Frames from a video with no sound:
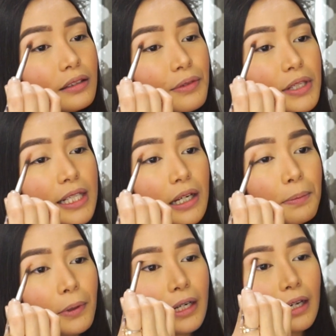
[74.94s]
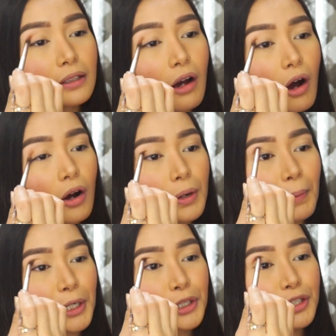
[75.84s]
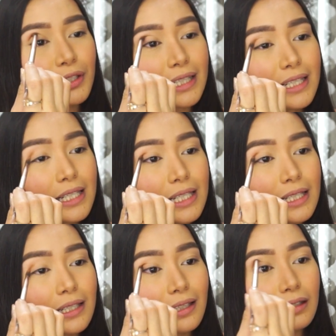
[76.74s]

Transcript: So I'm just going to put it on my crease.